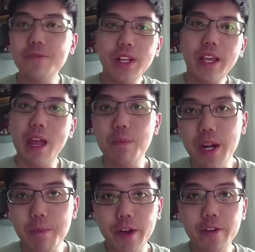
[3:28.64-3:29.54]
As for the
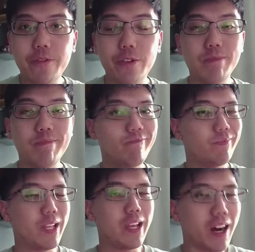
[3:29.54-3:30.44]
camera and microphone,
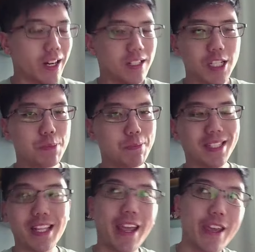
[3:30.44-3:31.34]
they aren't
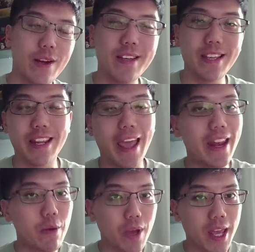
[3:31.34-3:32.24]
spectacular
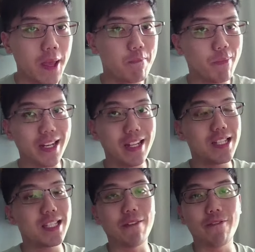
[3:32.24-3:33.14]
in any way,
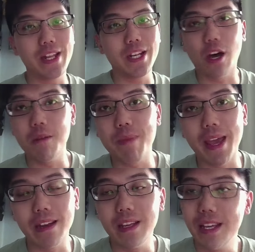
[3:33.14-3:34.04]
but it's definitely
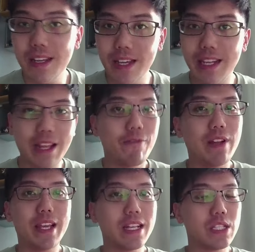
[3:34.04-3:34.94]
not bad.
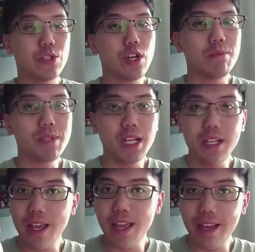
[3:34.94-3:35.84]
It definitely gets the
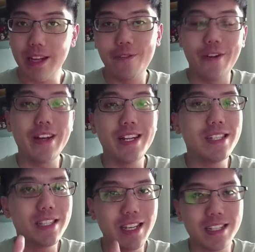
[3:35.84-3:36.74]
job done and at the
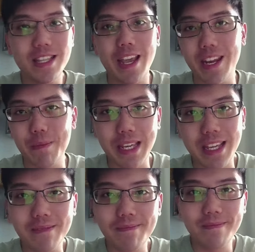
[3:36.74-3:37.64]
very least, it's
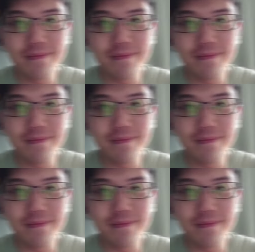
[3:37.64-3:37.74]
1080p.